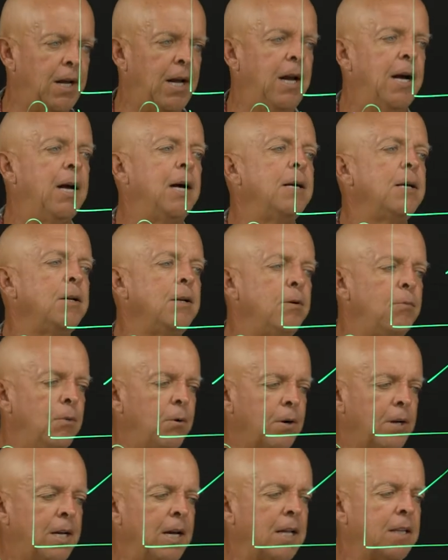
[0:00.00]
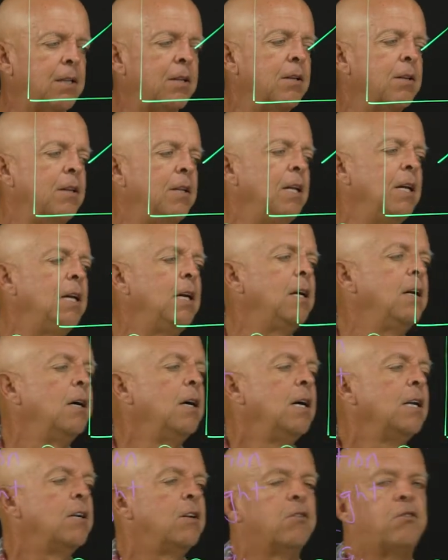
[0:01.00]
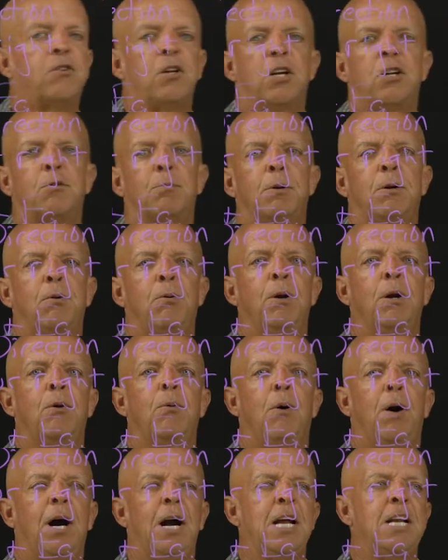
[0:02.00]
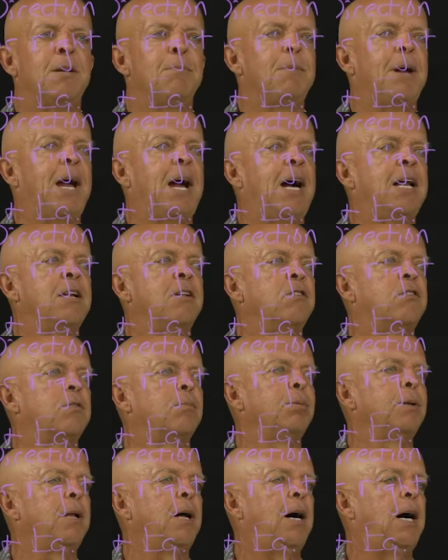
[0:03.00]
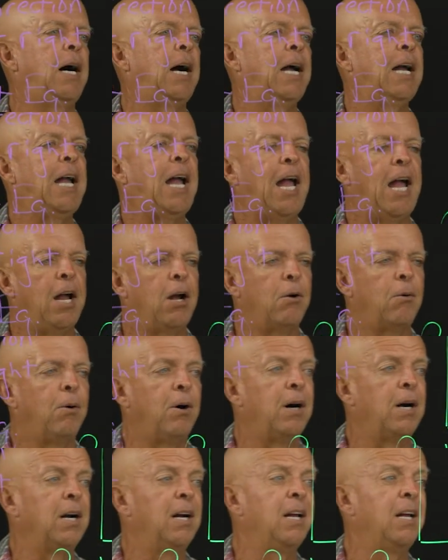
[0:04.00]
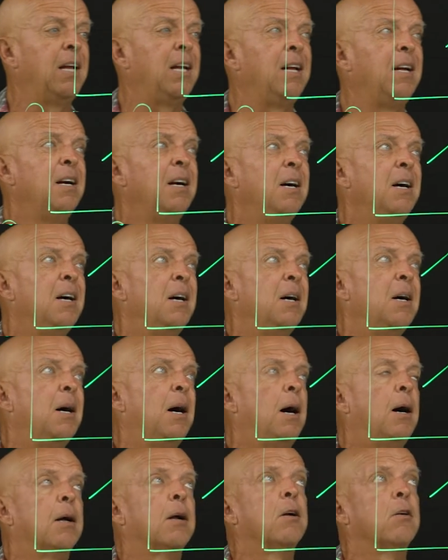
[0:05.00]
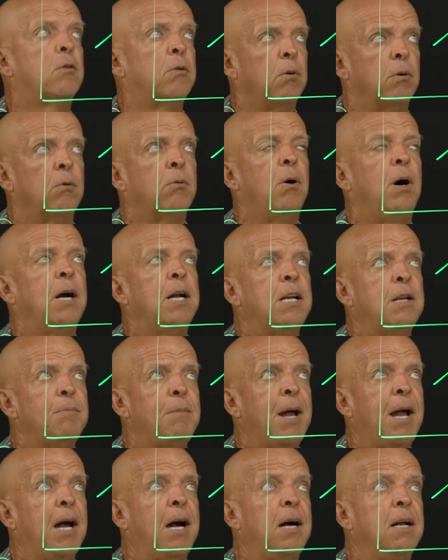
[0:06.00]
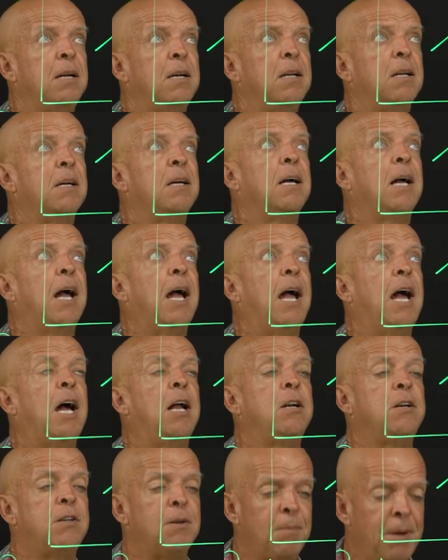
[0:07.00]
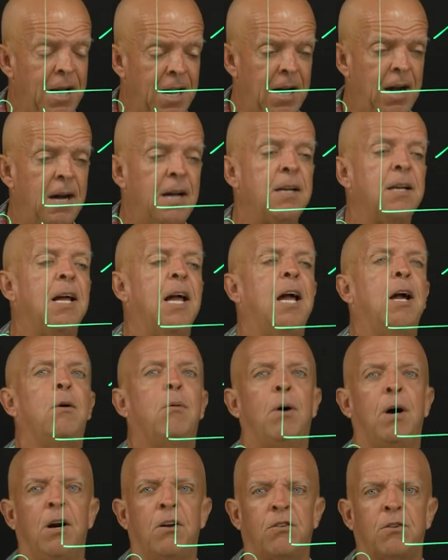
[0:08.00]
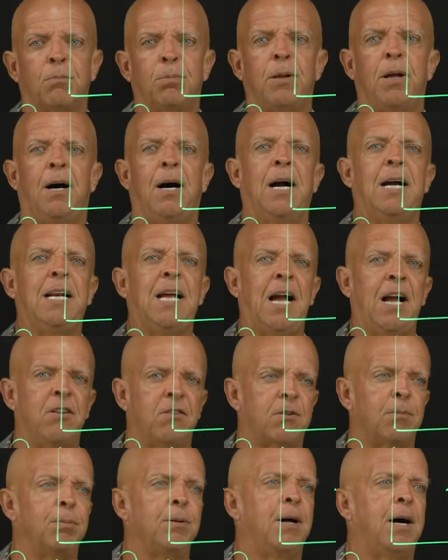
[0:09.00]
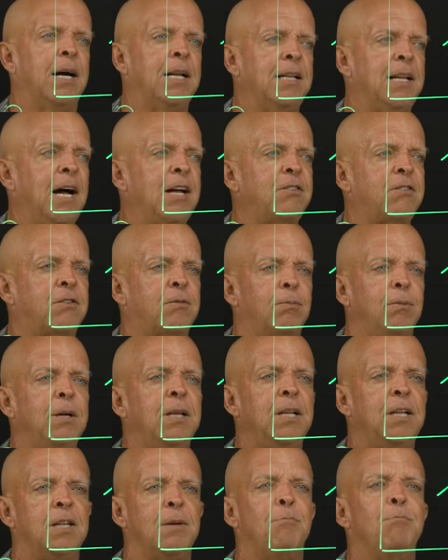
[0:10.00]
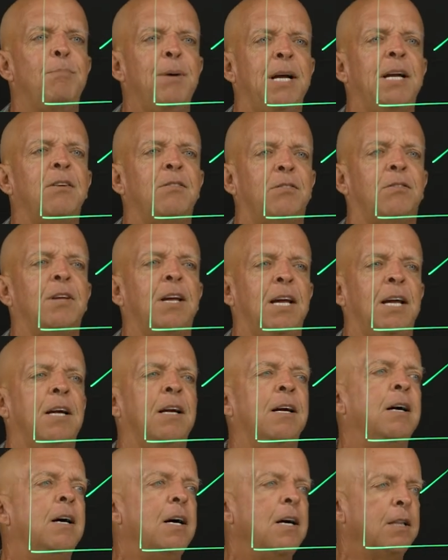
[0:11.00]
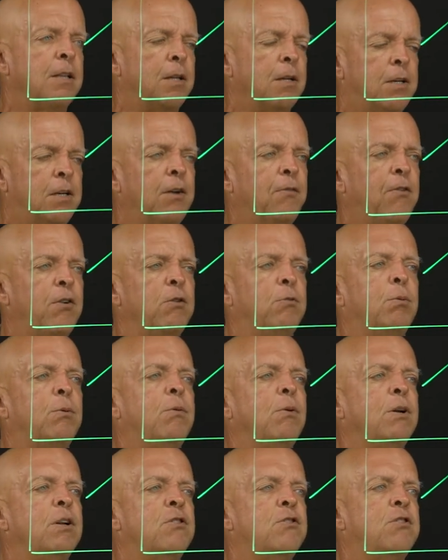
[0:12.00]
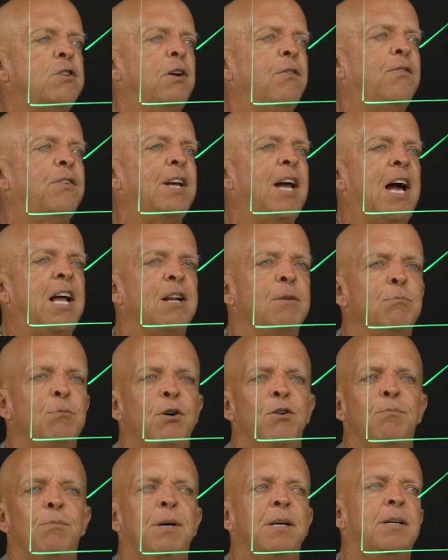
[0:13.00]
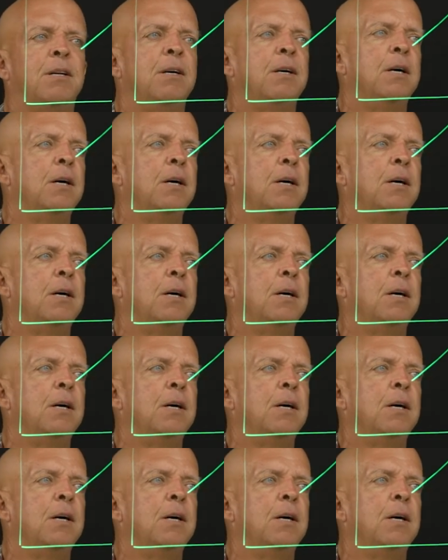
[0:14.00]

will get the distinction between quantity, demand, and supply, and quantity demand, and quantity supplied and supplied. And that's really the biggest thing, the difference between a shift and a movement